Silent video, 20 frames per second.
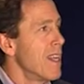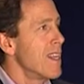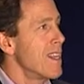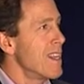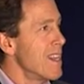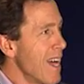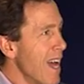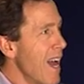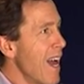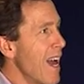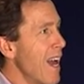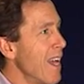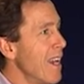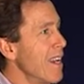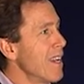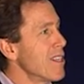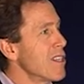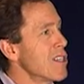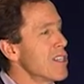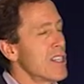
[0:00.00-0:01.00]

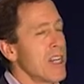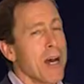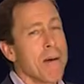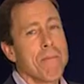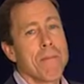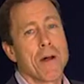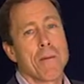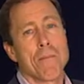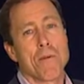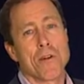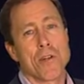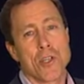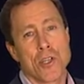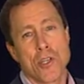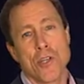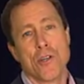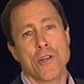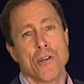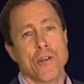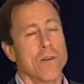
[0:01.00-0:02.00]
Then step number
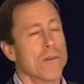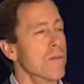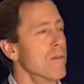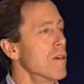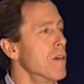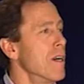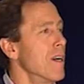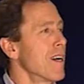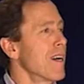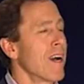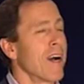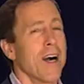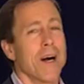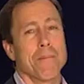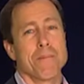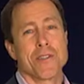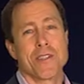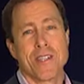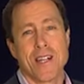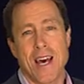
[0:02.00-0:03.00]
two
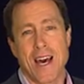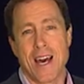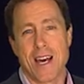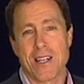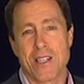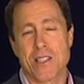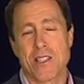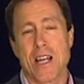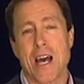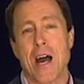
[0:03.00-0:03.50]
comes next.